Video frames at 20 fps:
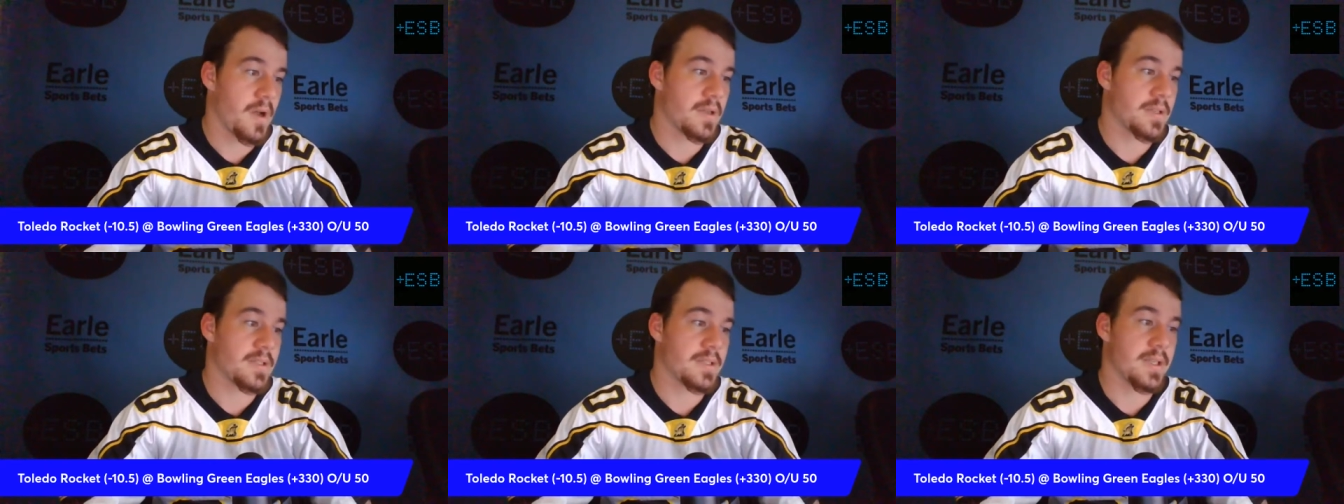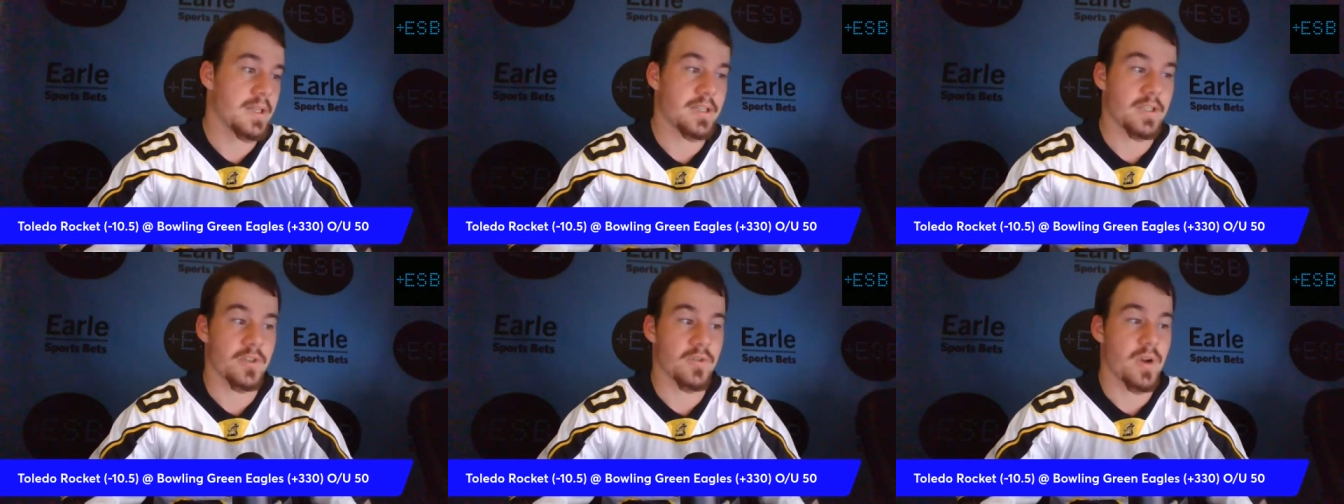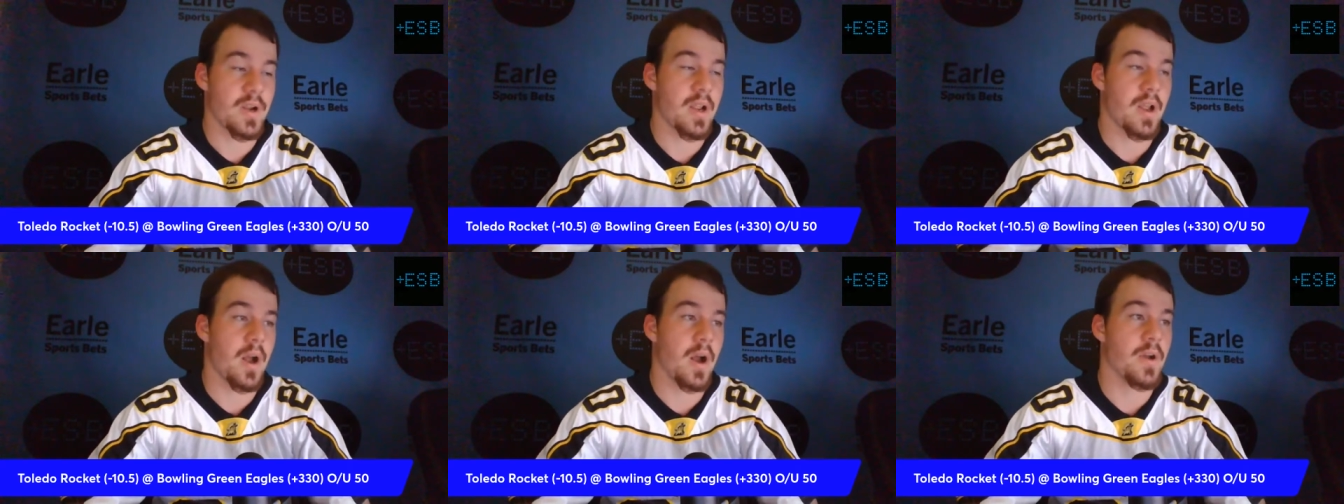six
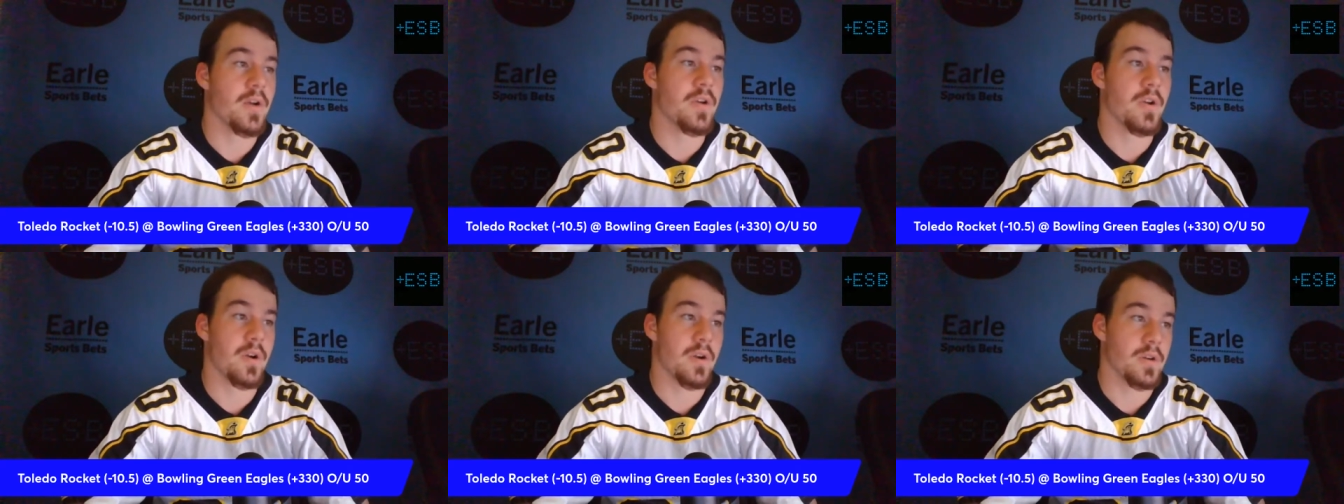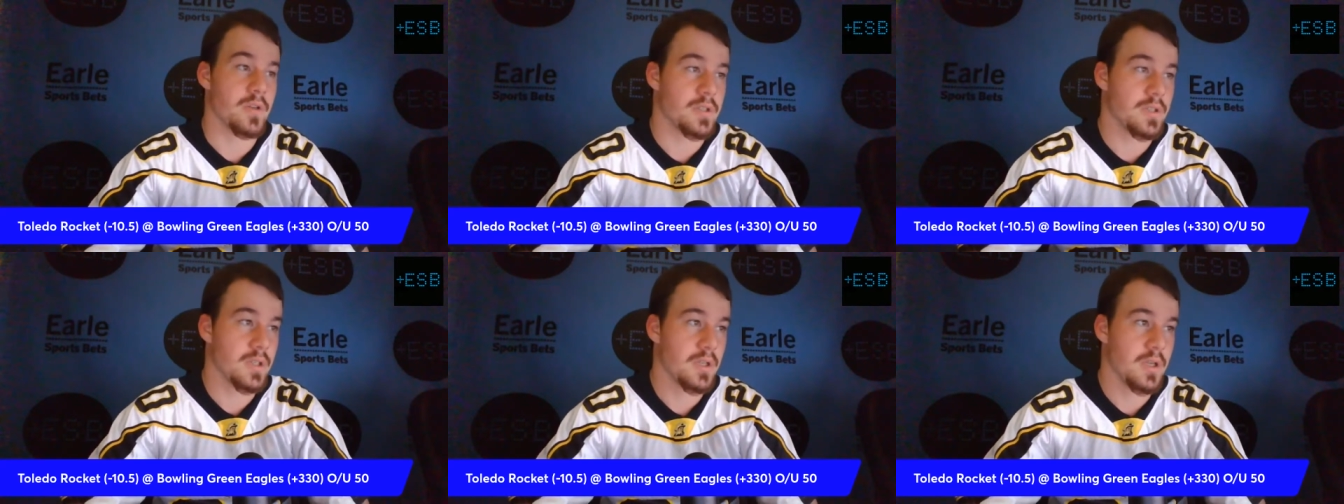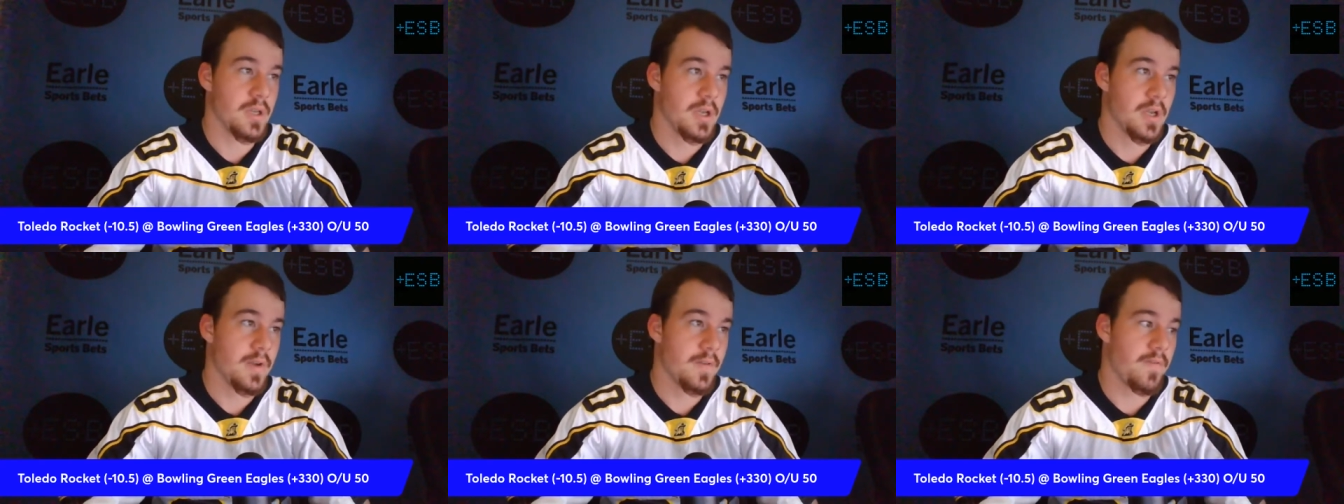straight unders
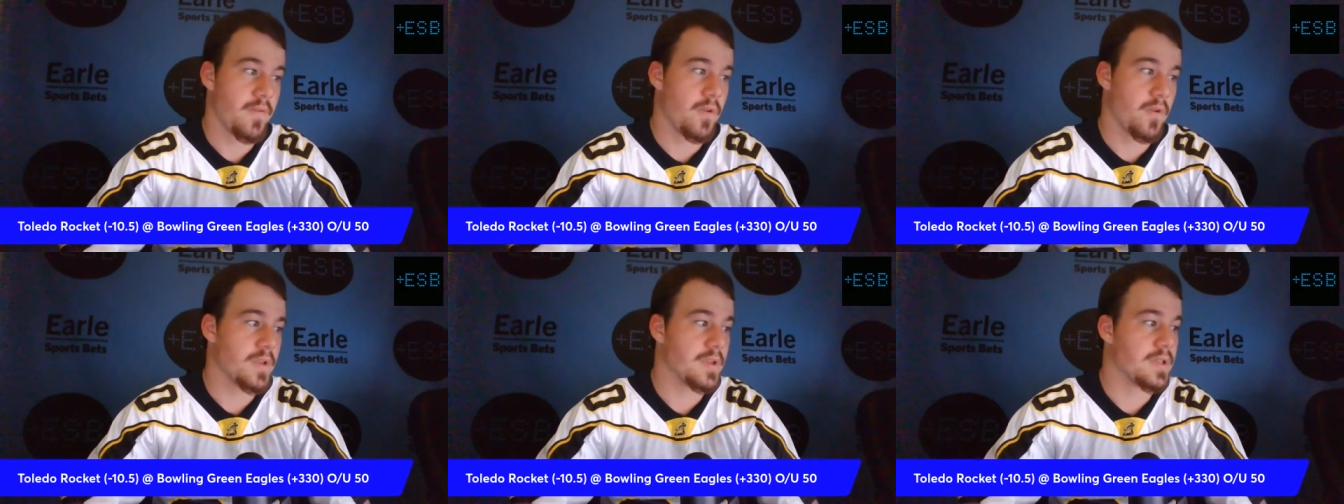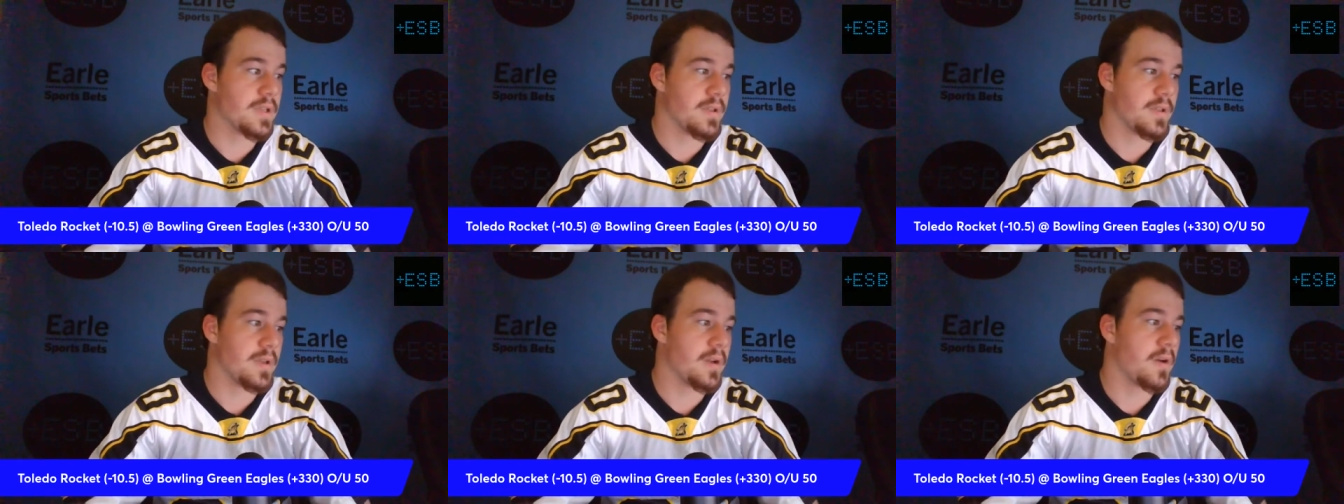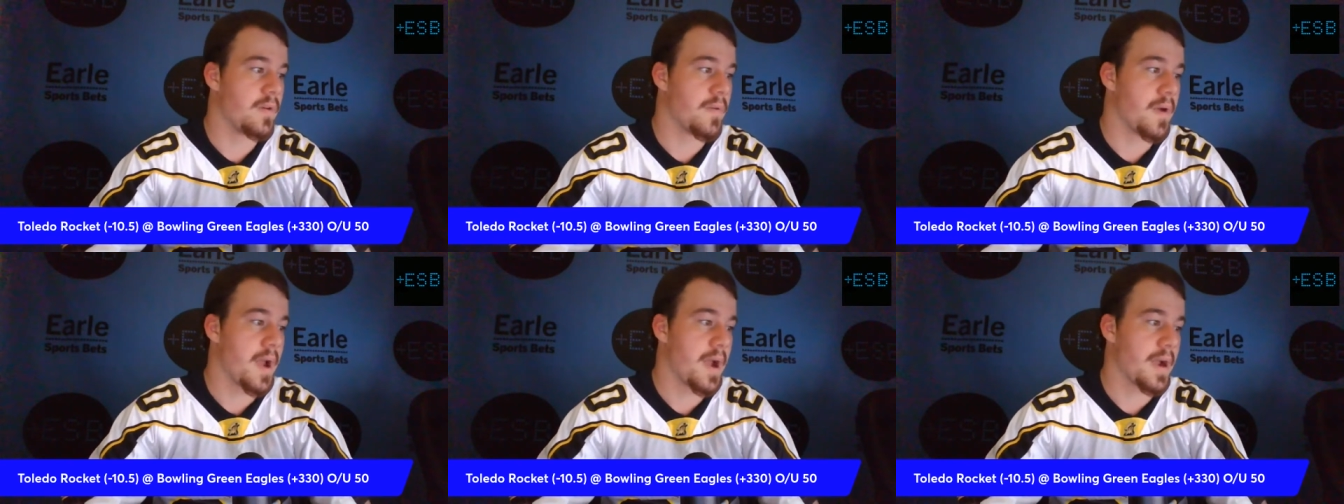for the
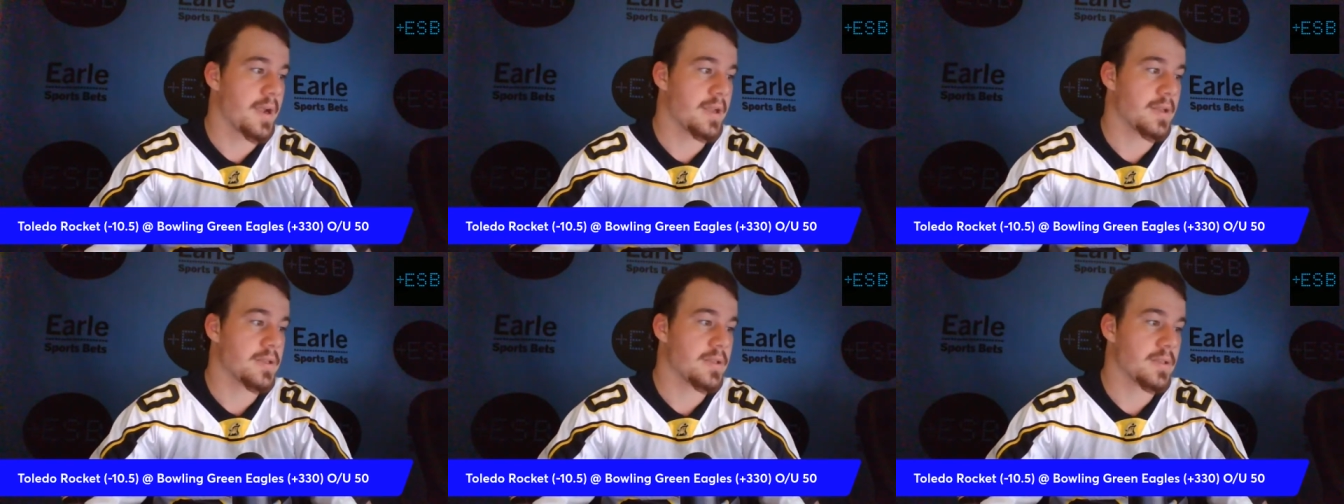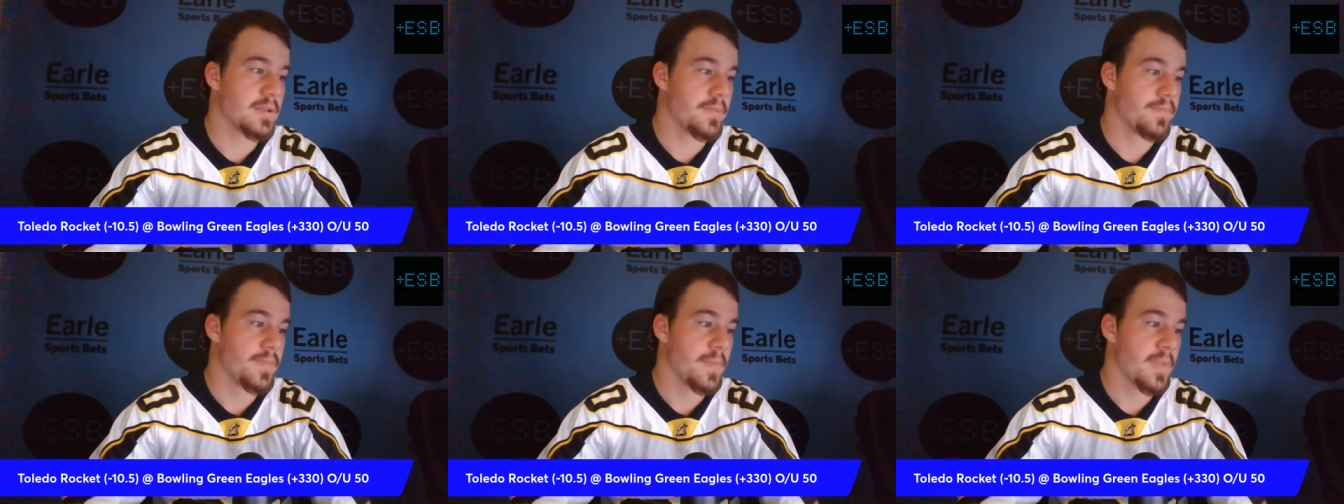Toledo Rockets.